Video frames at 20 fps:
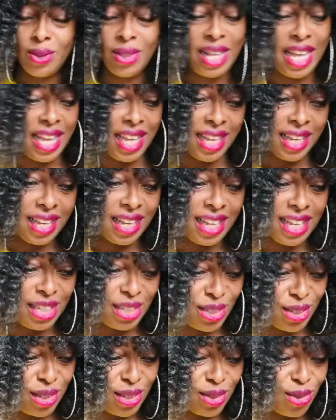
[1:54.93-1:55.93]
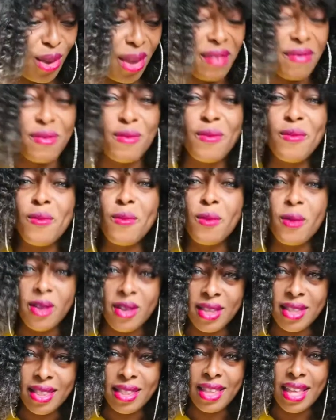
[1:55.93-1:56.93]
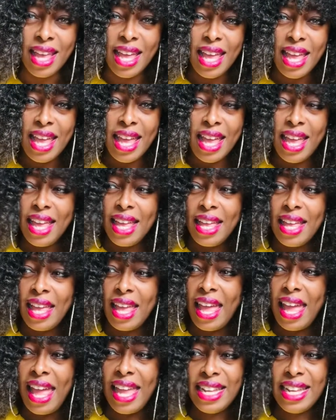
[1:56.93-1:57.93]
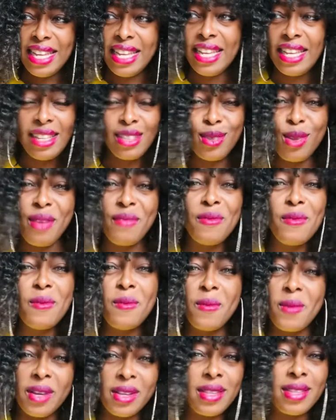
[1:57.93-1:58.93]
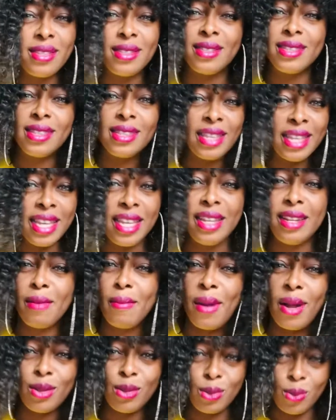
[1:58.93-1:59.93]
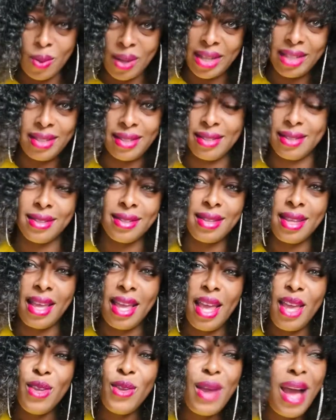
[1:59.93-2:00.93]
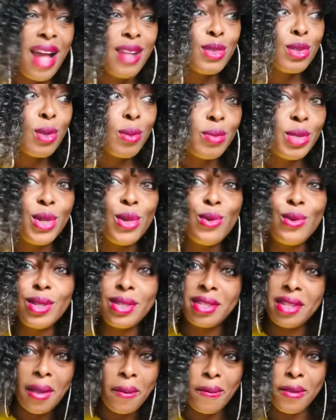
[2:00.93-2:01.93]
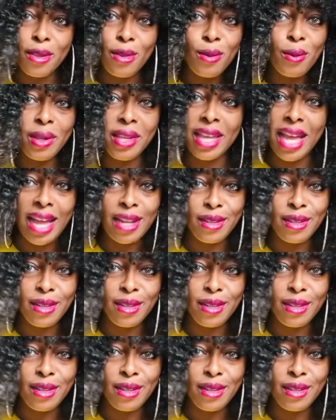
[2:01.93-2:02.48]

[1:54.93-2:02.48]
Like, it's not even worth any, it's not even worth thinking about twice. You had somebody who was there with you and you had